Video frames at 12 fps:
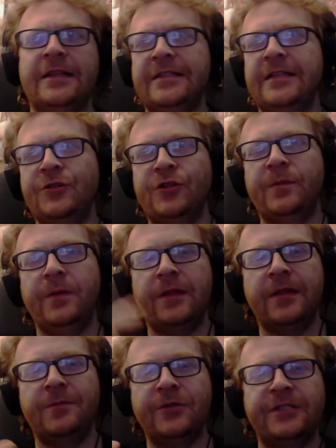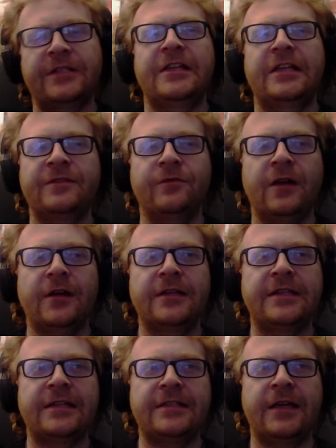This is actually probably the most successful
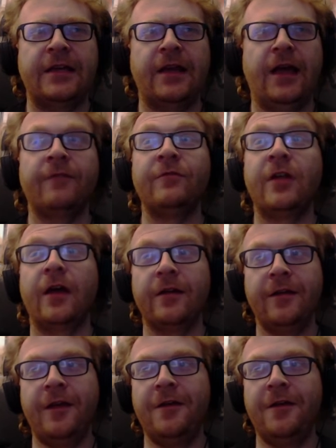contest that I've done